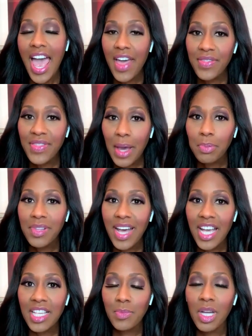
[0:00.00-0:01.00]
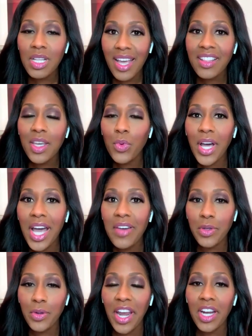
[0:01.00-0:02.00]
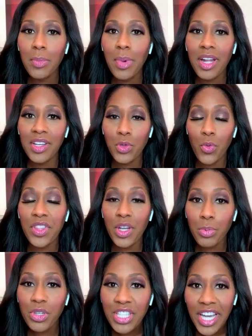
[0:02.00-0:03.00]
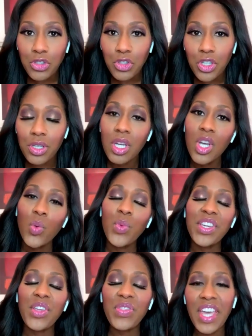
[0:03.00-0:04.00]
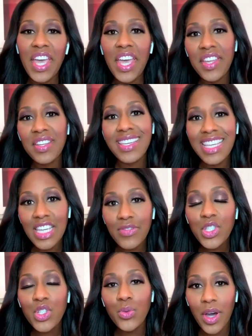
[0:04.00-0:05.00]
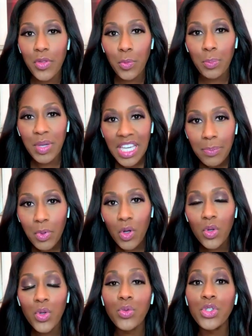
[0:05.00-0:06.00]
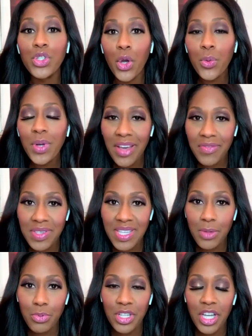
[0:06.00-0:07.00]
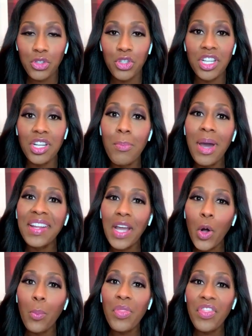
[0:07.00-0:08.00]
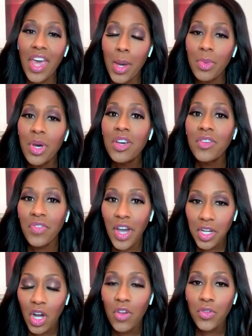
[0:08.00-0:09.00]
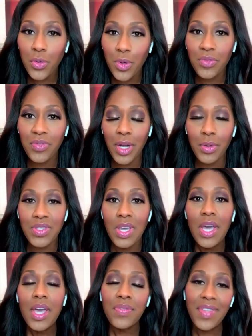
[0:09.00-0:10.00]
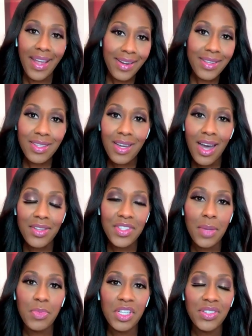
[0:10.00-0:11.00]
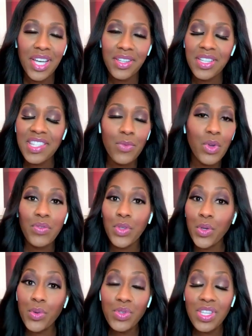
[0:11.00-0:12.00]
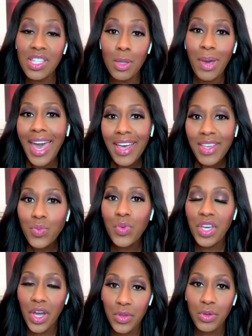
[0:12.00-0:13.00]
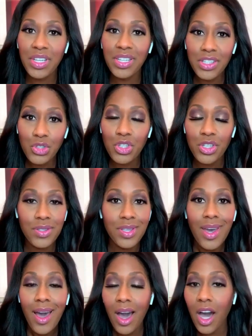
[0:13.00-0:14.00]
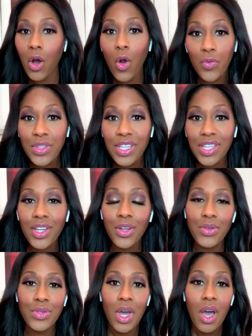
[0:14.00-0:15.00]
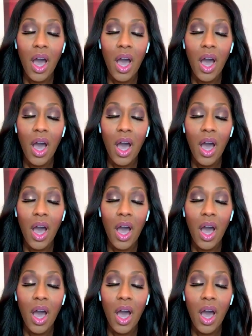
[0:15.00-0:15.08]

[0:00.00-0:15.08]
and that plasma likely will have their antibodies or their protection we could then give it to other people who don't have the same protection and it might help them fight off coronavirus. That is a concept and a technique that we've used in the past with other conditions uh, over the years.